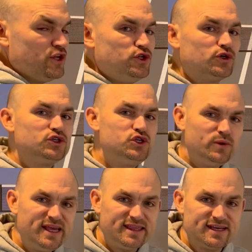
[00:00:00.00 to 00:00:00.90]
You're
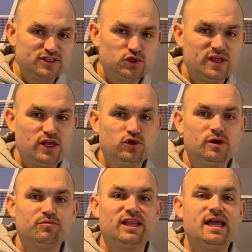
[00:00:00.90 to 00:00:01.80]
doing this so that you
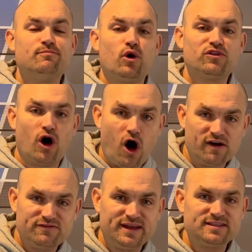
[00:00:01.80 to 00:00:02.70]
can play both
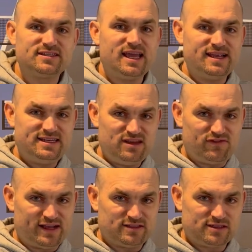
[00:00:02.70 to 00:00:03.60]
offense and
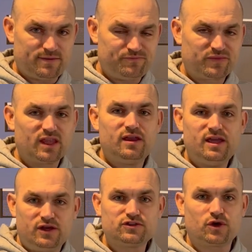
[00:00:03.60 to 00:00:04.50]
defense.
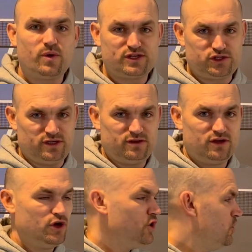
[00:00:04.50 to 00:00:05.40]
Here's a question.
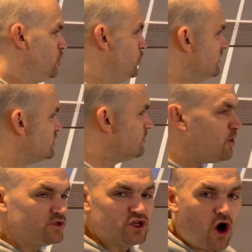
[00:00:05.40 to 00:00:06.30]
Who is the
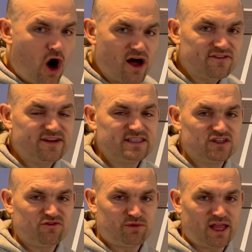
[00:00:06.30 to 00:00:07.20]
most
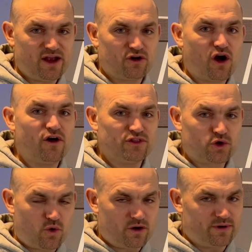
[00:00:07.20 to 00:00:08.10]
offensive player on the
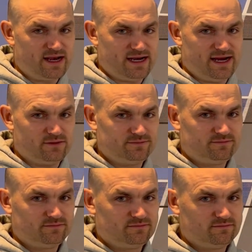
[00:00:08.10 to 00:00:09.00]
court right now?
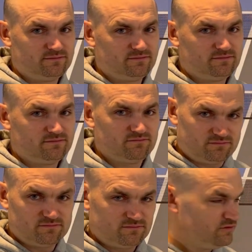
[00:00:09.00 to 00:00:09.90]

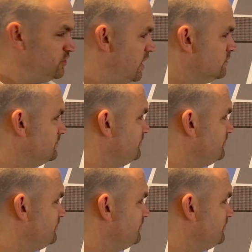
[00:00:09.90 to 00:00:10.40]
Do you know?